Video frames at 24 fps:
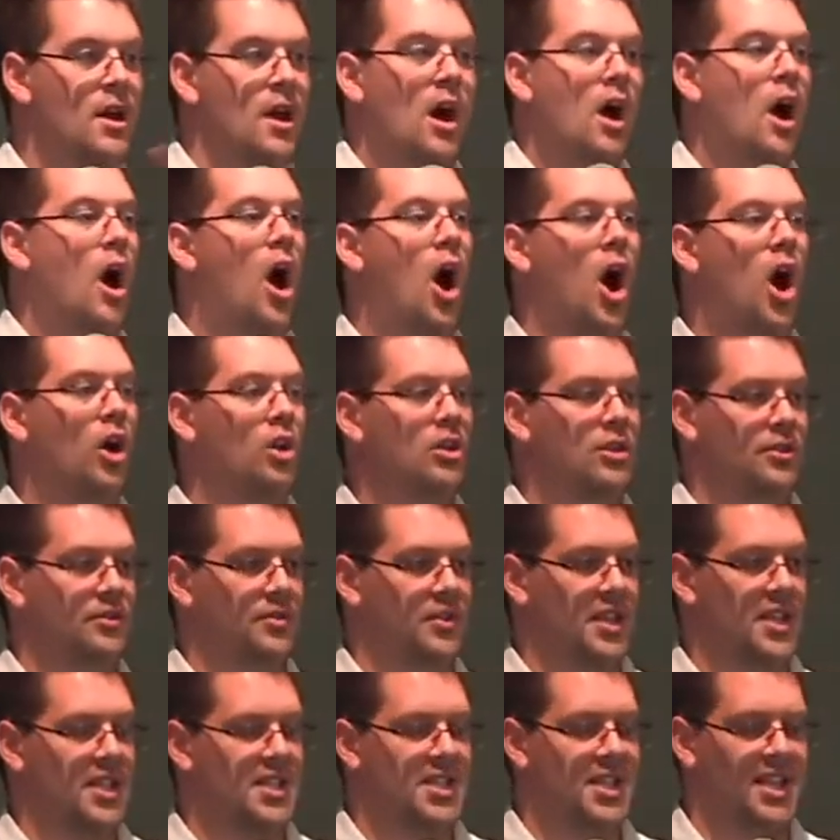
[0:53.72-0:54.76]
all of
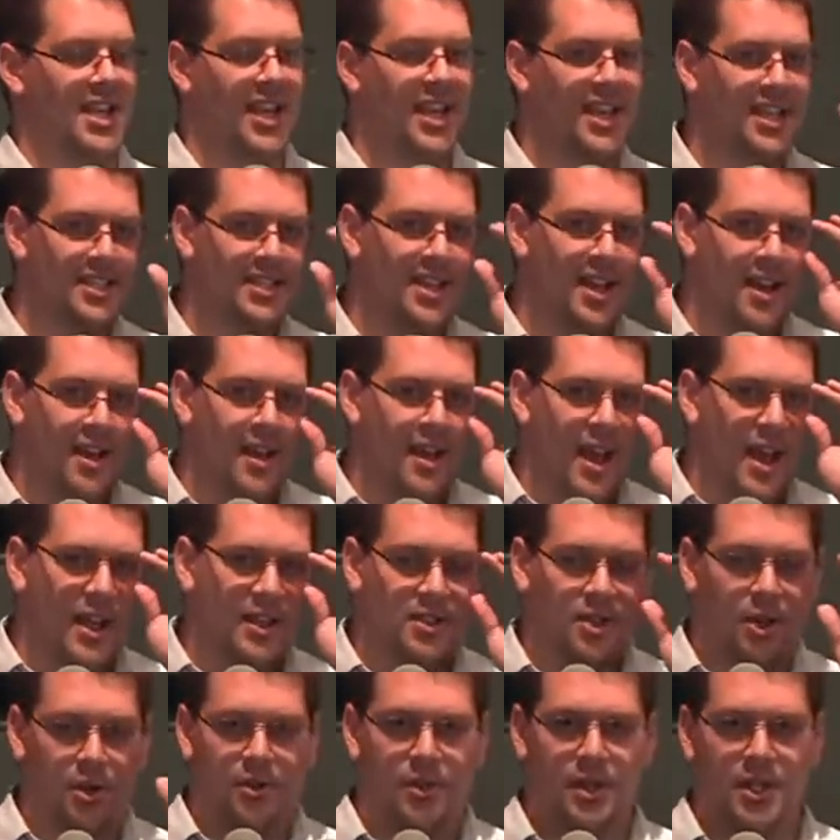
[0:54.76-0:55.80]
these things. And
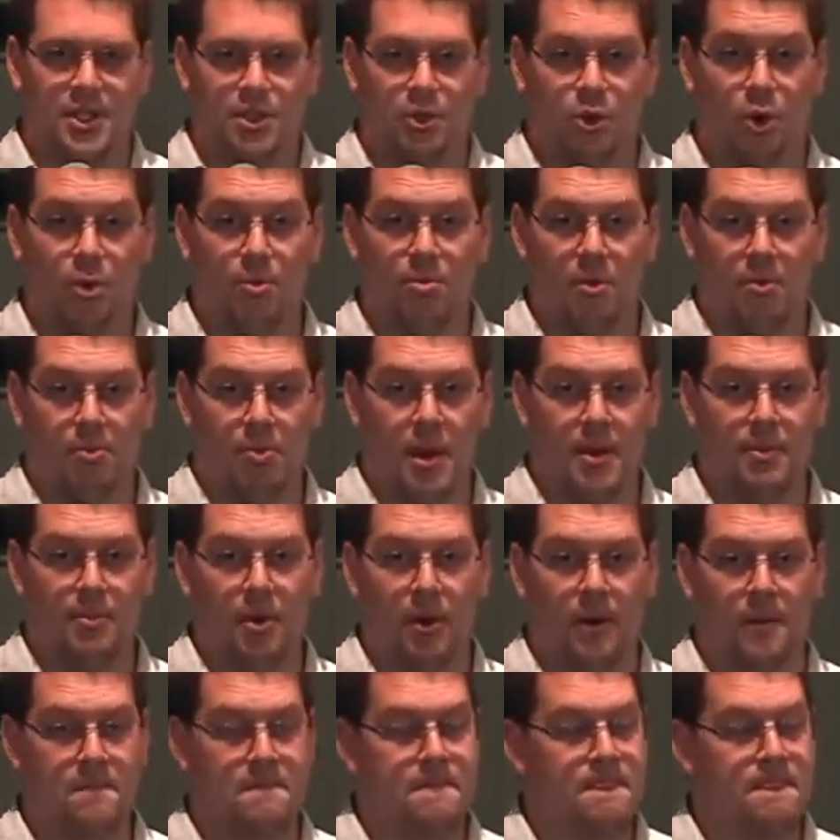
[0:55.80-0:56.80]
so this group of people,